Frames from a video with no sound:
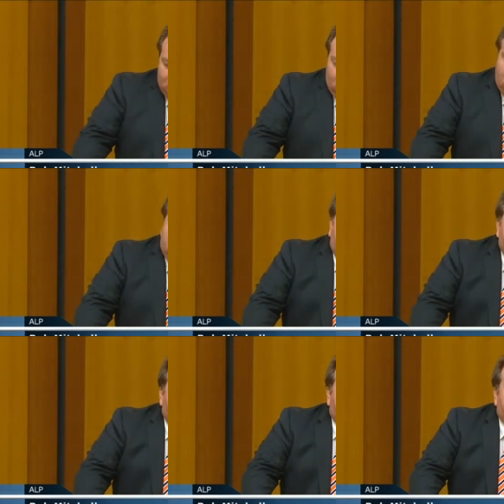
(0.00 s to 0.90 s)

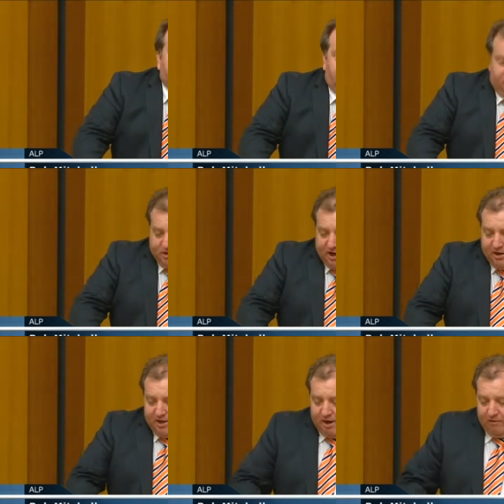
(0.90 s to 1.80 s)
Organisations like the
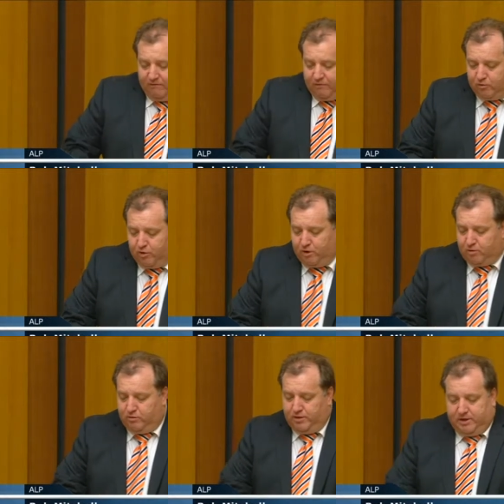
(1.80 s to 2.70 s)
JDRF are
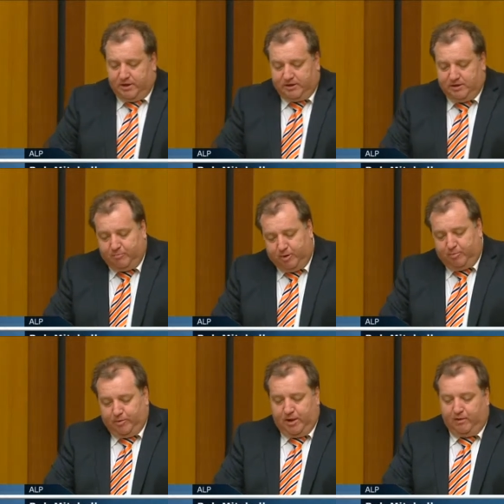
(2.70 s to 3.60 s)
critical in connecting
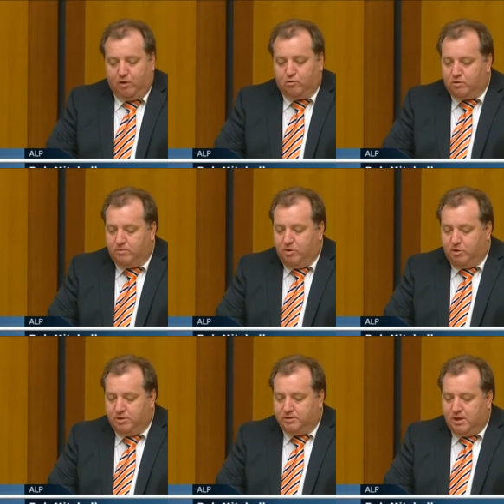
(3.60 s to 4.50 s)
people in our local
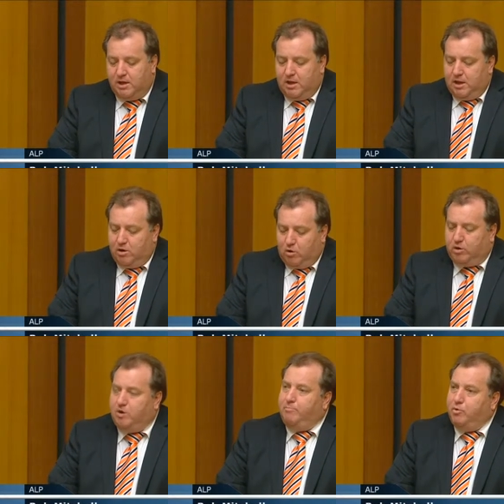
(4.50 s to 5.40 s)
communities in
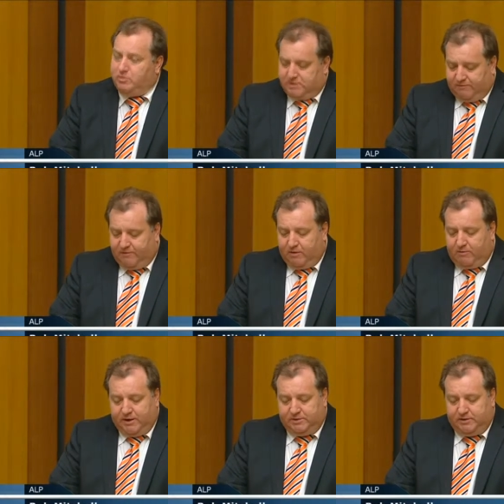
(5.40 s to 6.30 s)
order to boost their
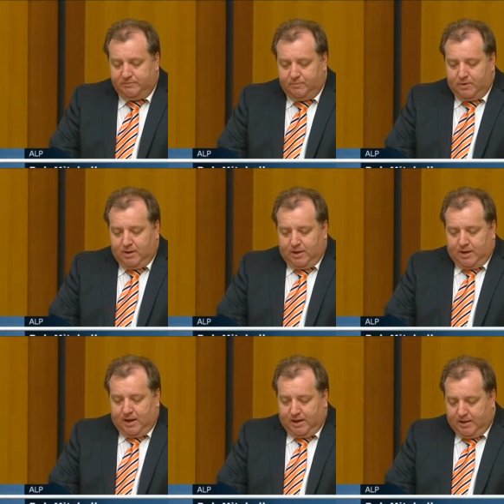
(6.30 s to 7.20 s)
fundraising
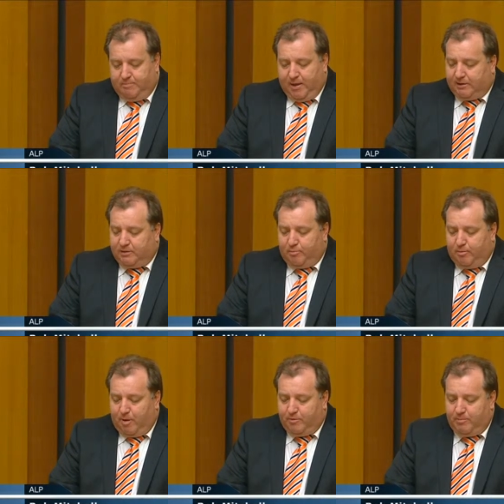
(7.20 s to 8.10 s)
impact and
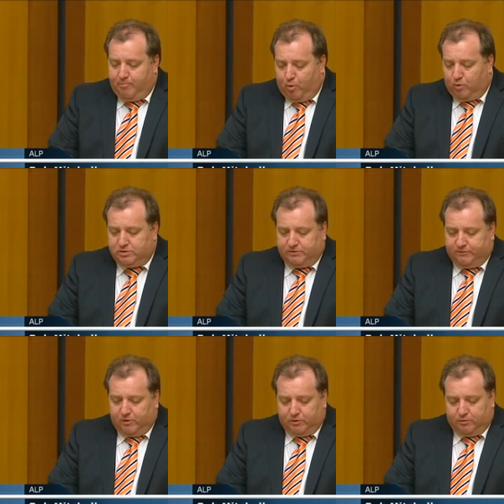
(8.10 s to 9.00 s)
promote the importance of
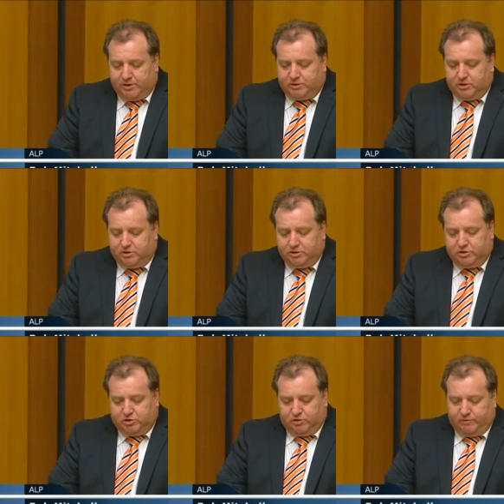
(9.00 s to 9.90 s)
further research
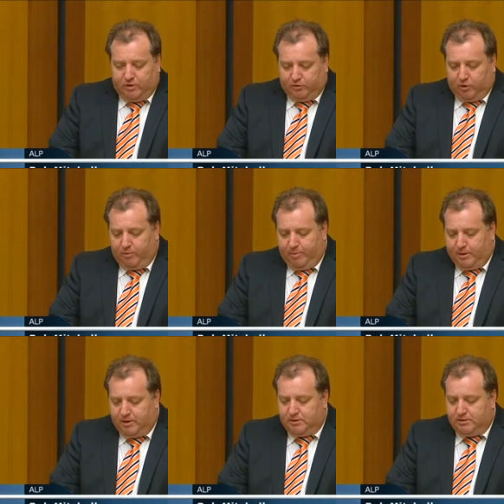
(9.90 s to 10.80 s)
into juvenile
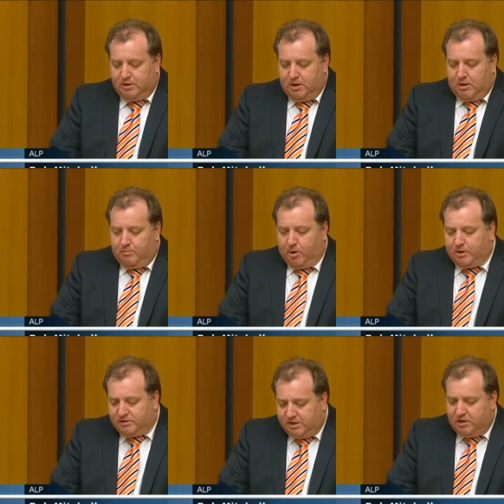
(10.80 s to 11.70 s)
diabetes. By
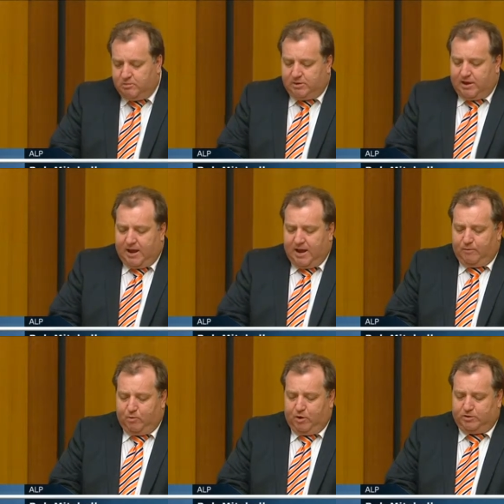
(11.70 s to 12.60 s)
continuing the
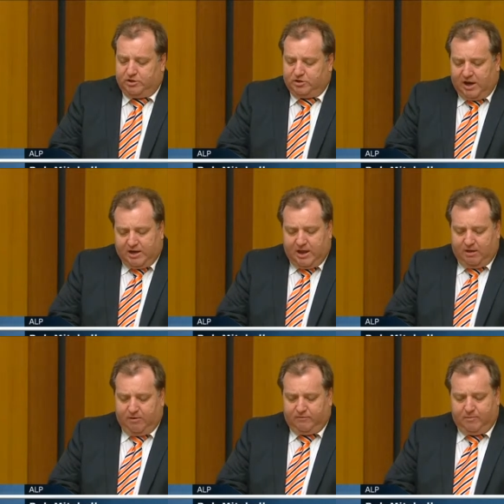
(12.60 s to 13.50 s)
hard work, the
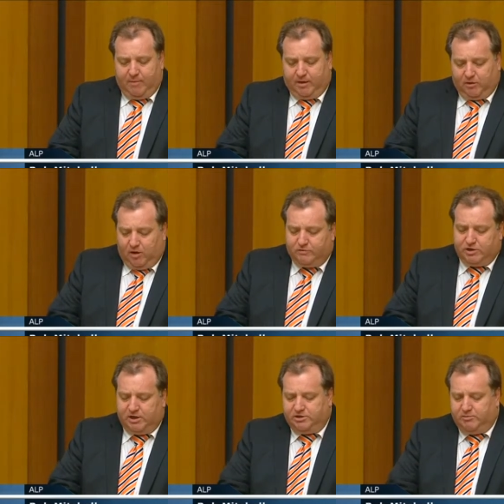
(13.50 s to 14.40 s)
JDRF can make
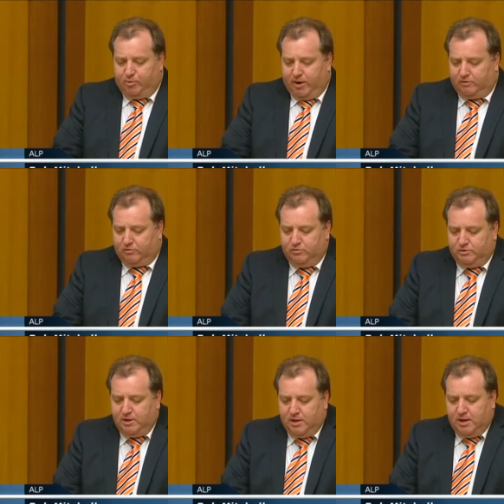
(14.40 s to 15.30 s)
life-changing breakthroughs